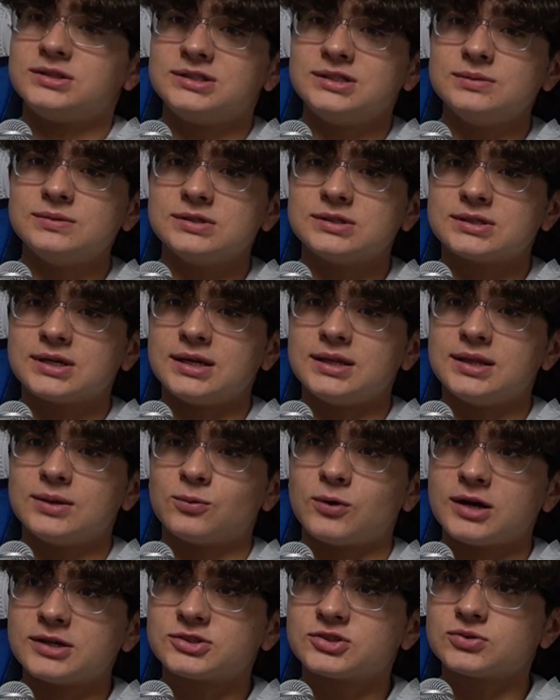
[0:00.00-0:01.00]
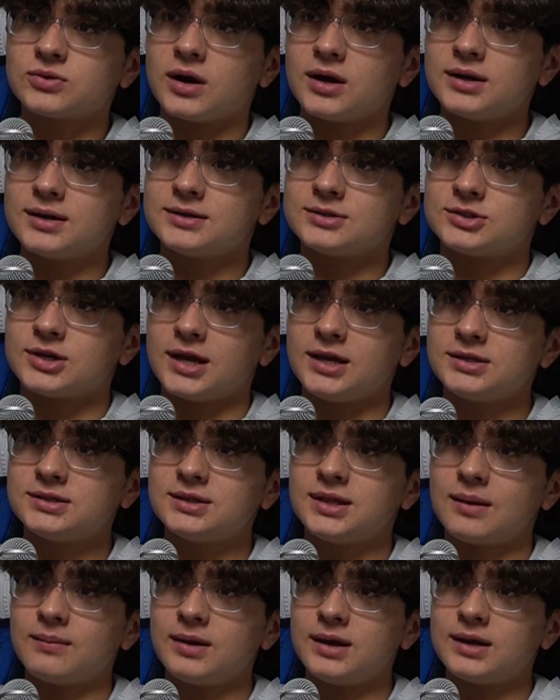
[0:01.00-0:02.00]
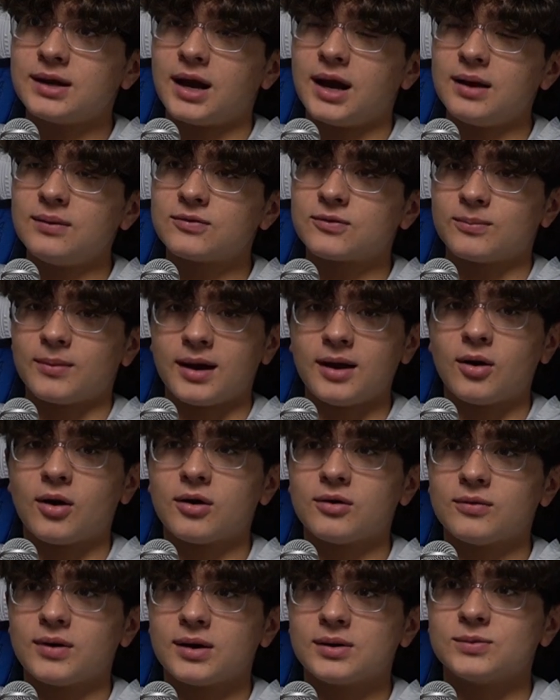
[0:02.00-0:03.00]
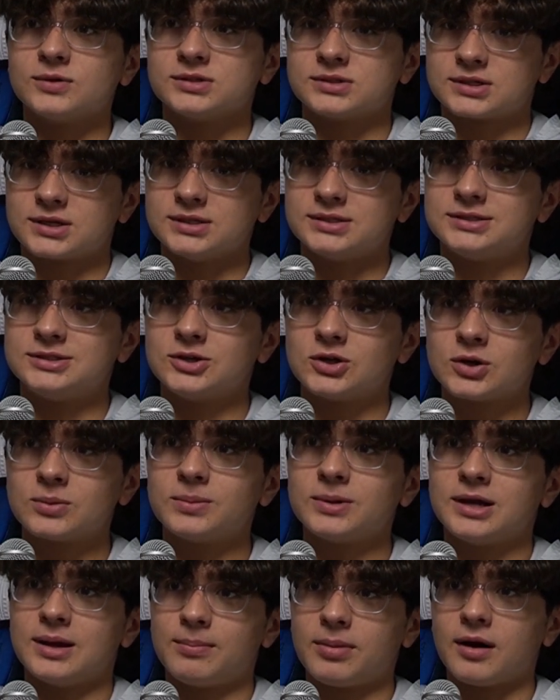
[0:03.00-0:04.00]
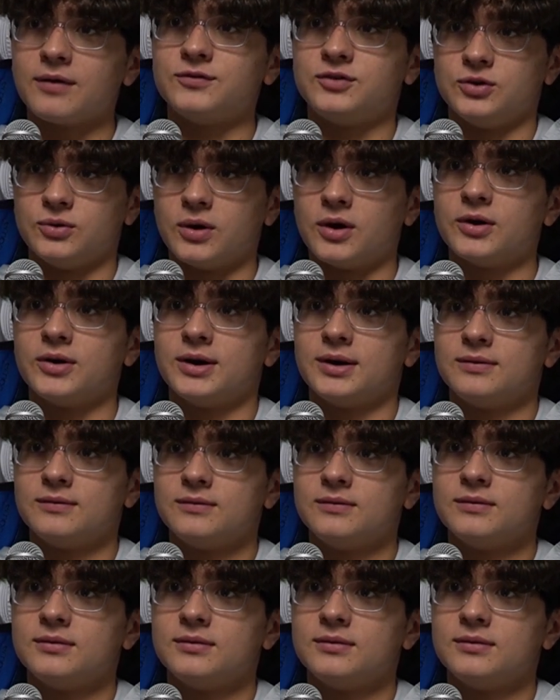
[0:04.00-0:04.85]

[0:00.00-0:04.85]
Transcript: she was in the restaurant and changing that many times, my heart rate was considerably above 200.